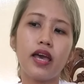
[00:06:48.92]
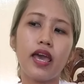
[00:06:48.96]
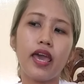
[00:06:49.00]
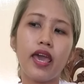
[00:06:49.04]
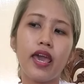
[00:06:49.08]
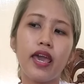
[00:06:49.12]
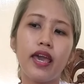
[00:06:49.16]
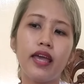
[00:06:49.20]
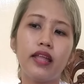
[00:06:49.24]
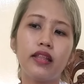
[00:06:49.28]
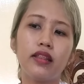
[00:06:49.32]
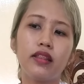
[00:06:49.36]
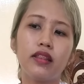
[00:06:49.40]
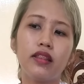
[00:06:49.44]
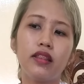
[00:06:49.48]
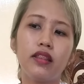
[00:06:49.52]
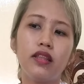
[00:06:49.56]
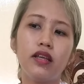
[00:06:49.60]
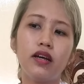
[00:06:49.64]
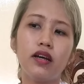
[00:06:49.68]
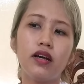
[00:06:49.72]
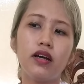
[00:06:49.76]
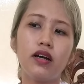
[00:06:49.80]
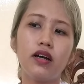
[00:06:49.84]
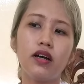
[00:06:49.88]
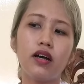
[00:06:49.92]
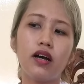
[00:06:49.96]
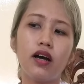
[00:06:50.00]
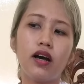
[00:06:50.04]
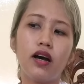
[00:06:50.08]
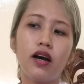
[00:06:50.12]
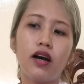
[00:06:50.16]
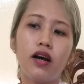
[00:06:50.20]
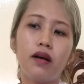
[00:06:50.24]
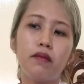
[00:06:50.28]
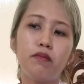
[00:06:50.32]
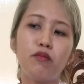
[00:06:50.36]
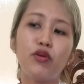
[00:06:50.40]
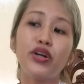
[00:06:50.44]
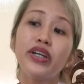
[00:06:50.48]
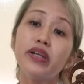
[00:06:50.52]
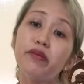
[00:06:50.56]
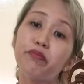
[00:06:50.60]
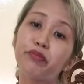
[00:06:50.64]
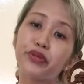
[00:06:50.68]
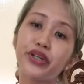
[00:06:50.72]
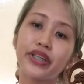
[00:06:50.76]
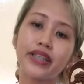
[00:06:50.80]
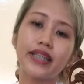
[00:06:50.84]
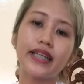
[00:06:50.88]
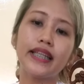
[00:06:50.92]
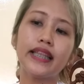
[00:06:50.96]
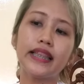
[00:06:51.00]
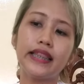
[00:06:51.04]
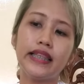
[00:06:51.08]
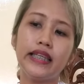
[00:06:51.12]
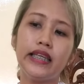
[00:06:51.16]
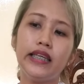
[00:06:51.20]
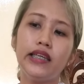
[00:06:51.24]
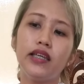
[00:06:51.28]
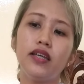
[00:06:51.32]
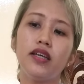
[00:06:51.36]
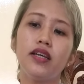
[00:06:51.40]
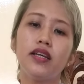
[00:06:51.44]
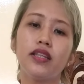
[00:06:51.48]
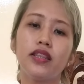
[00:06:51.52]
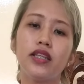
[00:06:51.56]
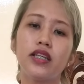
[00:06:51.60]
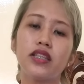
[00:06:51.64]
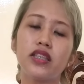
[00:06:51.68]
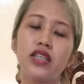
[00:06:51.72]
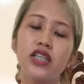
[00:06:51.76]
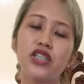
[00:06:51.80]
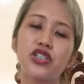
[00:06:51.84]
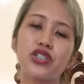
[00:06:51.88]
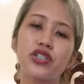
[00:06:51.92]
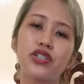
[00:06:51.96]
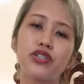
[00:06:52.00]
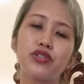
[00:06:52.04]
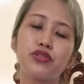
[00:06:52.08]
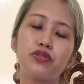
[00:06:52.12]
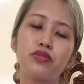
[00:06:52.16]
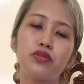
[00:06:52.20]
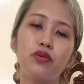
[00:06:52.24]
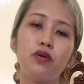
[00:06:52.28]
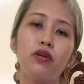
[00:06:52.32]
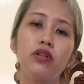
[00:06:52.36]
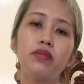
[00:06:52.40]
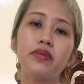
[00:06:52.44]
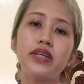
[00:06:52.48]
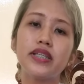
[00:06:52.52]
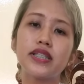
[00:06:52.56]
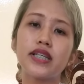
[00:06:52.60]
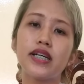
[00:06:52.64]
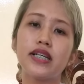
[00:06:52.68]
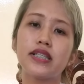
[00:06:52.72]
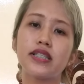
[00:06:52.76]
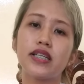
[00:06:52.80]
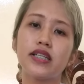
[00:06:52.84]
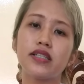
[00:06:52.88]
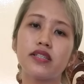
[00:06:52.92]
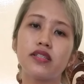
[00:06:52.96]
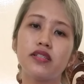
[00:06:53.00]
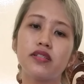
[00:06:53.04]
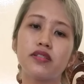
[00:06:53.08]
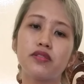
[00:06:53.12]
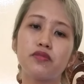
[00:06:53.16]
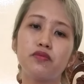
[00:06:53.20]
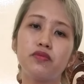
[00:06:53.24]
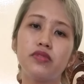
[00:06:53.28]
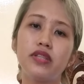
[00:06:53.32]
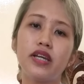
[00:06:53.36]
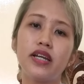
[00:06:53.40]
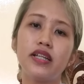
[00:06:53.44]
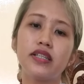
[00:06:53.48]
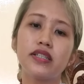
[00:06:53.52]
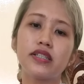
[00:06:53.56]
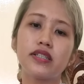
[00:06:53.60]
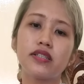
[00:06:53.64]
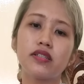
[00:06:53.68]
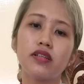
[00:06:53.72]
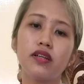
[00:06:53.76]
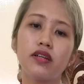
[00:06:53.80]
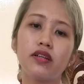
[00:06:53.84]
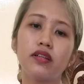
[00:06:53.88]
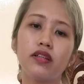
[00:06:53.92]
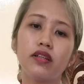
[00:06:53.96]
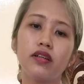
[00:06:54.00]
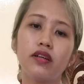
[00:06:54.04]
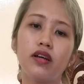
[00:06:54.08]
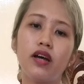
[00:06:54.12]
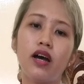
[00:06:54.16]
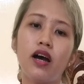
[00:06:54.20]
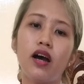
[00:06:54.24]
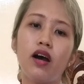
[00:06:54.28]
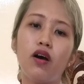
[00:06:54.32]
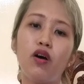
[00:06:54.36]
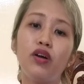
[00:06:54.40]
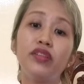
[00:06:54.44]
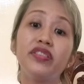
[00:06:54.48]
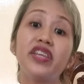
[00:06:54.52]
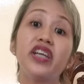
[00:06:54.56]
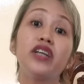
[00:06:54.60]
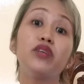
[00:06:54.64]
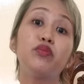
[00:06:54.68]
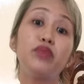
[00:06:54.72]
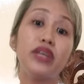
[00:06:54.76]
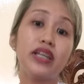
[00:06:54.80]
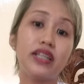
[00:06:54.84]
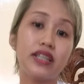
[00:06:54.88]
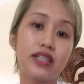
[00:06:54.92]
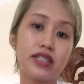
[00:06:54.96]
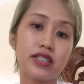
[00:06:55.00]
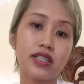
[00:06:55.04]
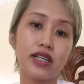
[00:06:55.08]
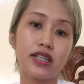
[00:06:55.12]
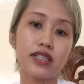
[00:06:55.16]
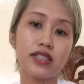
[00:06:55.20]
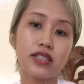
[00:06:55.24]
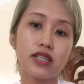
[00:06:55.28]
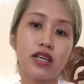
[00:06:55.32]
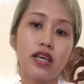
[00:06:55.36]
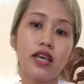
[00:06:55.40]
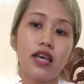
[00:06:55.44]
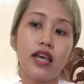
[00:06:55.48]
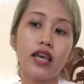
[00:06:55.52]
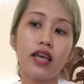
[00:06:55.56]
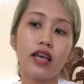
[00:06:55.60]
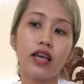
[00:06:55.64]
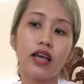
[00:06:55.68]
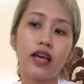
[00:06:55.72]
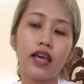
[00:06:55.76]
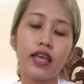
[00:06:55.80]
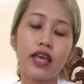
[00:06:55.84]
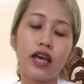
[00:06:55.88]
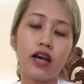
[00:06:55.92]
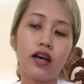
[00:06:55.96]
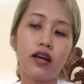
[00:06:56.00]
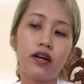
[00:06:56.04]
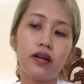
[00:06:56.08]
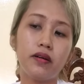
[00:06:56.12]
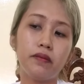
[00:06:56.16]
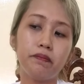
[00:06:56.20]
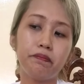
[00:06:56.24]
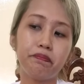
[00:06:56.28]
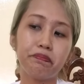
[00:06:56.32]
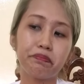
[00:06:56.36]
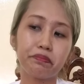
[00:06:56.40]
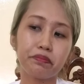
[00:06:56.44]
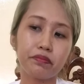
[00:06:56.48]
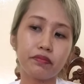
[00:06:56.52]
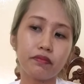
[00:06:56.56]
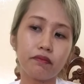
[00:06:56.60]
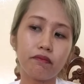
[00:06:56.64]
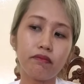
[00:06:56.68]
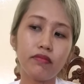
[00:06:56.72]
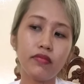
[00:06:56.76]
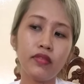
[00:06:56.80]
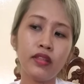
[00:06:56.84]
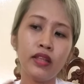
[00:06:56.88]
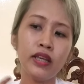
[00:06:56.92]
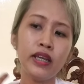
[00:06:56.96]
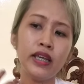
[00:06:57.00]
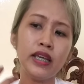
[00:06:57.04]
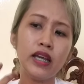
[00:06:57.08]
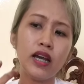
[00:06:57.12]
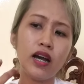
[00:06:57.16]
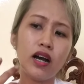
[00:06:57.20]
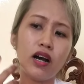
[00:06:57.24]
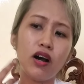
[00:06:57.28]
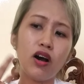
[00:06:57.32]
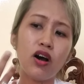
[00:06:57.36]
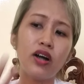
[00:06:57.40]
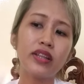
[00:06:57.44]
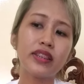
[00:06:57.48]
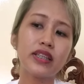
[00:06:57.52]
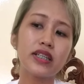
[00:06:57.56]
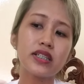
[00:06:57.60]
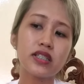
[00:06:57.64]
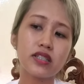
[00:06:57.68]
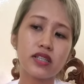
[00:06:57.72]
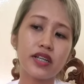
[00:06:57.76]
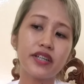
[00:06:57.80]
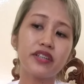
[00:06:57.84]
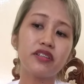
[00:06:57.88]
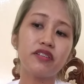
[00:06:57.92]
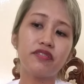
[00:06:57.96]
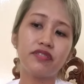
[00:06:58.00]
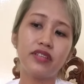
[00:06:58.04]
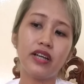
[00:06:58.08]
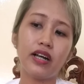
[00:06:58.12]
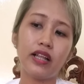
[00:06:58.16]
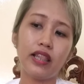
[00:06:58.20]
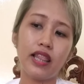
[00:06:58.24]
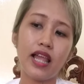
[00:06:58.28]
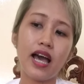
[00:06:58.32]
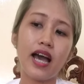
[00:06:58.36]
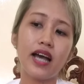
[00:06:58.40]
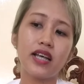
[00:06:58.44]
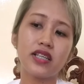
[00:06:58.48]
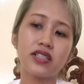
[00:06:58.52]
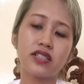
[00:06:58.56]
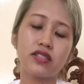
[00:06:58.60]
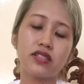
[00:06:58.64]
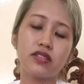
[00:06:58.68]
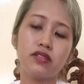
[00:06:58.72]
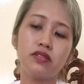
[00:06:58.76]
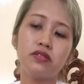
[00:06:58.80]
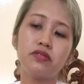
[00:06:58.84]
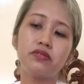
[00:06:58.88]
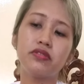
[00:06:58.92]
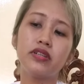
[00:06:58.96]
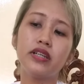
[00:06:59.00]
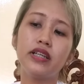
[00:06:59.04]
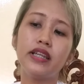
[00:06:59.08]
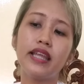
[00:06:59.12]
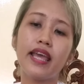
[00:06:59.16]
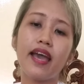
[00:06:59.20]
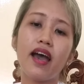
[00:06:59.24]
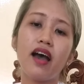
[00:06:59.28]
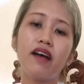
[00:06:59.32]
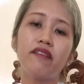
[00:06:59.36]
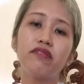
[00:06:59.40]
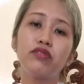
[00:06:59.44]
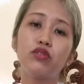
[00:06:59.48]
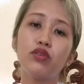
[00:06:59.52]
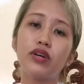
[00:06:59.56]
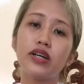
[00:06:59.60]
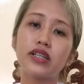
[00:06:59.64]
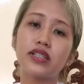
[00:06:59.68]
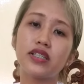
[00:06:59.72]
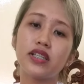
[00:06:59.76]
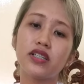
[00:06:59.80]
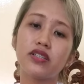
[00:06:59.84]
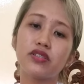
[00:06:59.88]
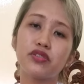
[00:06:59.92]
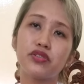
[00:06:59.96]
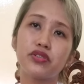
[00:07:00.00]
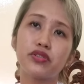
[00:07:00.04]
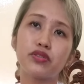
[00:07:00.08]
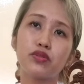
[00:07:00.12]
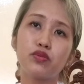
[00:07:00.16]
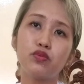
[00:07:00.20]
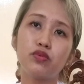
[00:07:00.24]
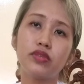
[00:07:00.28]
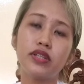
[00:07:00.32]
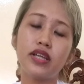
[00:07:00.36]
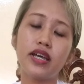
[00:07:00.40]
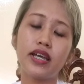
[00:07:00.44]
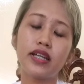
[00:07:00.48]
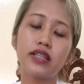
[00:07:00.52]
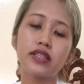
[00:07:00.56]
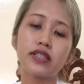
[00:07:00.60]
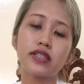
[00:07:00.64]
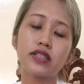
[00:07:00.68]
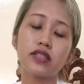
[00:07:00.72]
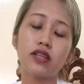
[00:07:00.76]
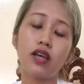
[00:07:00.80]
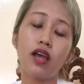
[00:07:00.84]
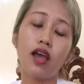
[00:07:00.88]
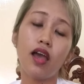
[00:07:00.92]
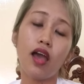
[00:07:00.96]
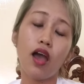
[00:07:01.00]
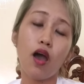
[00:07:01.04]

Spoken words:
And more importantly, the teacher should always assess the students on their weaknesses. Kaya on the start of the class, you really have to assess your students.